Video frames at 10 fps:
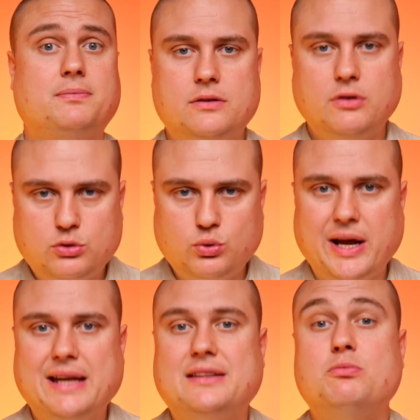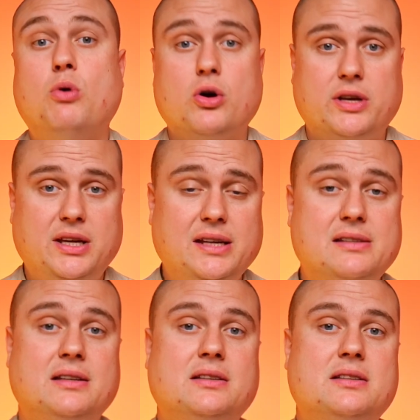It will create more
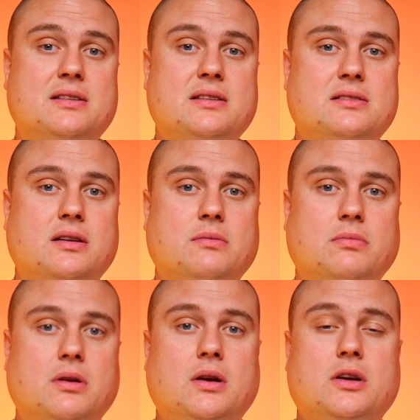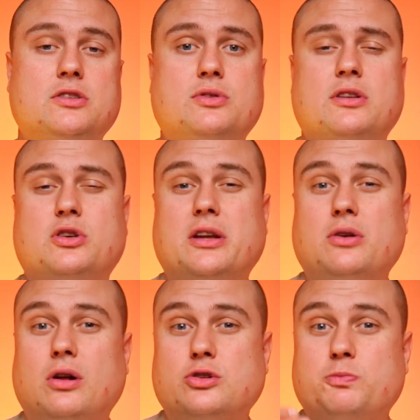heat in the system, so that you can
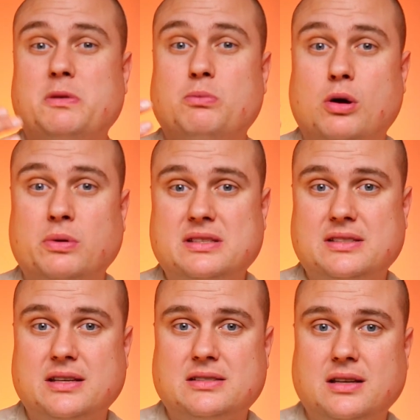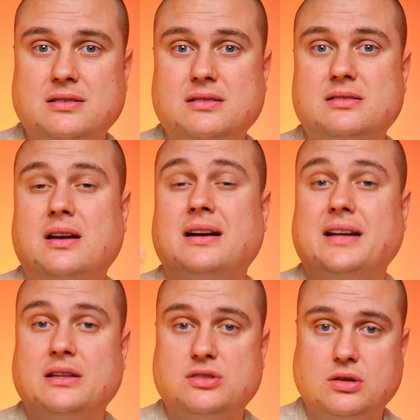also be more resistant
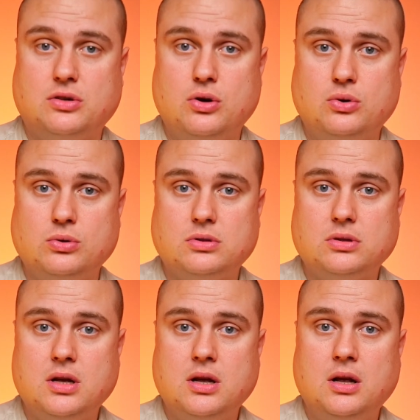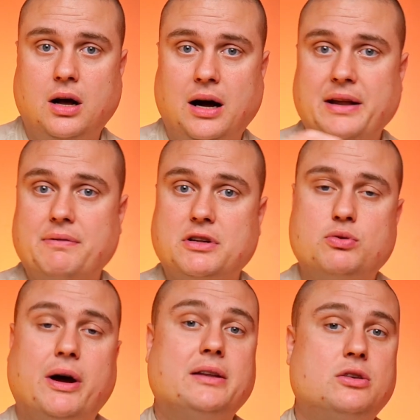against the cold. I never
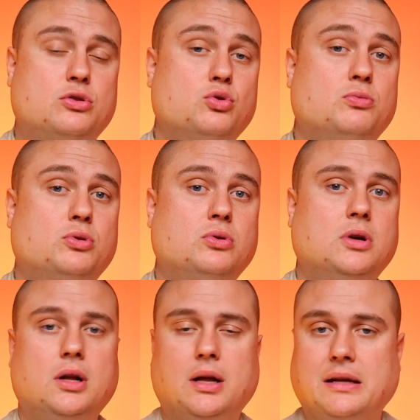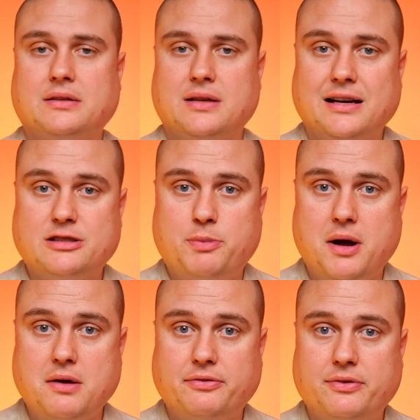tried Tummo and an ice
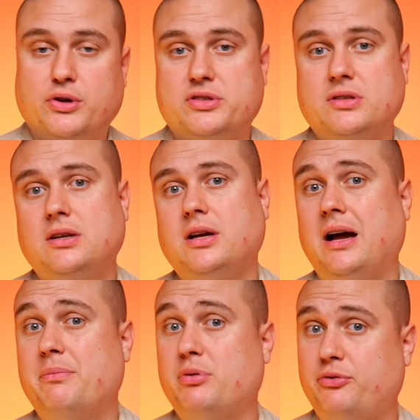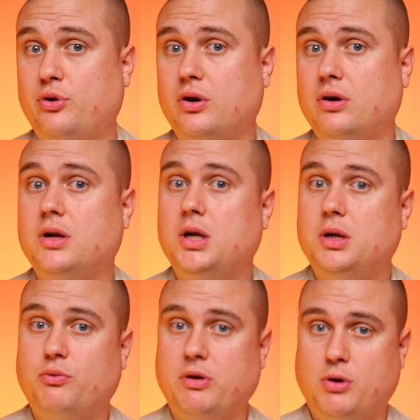bath. Personally, I prefer
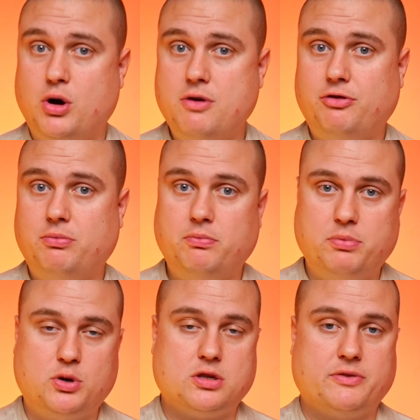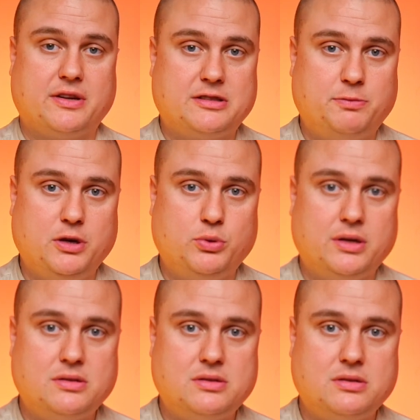Wim Hof because of
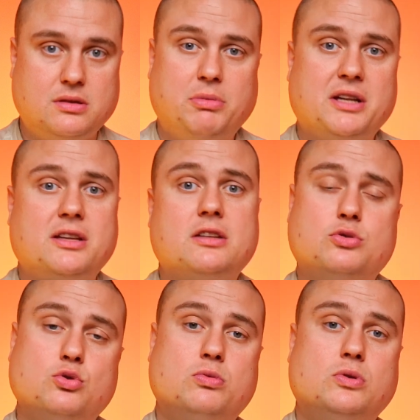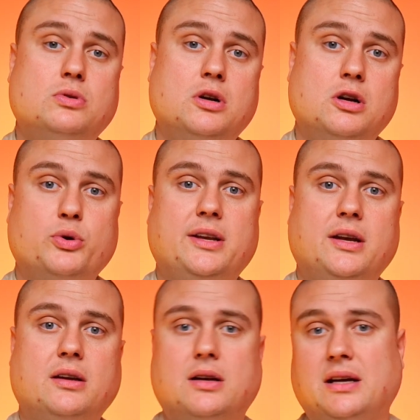experience, but I did Tummo
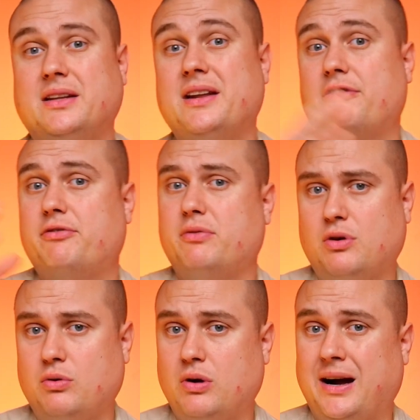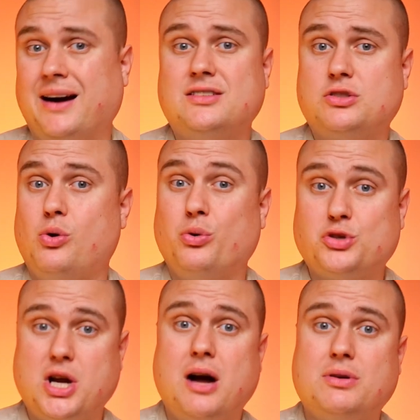breathing and then have ice cold
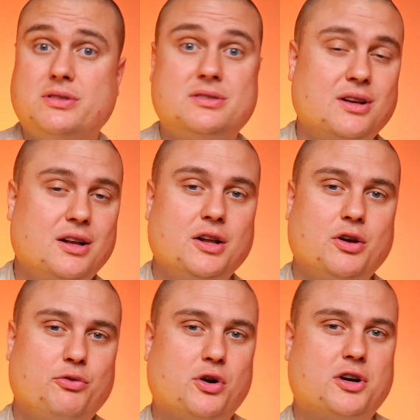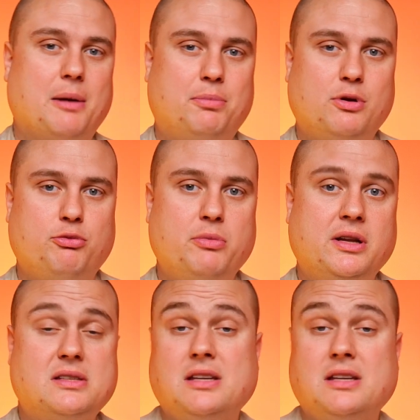showers for a couple of minutes.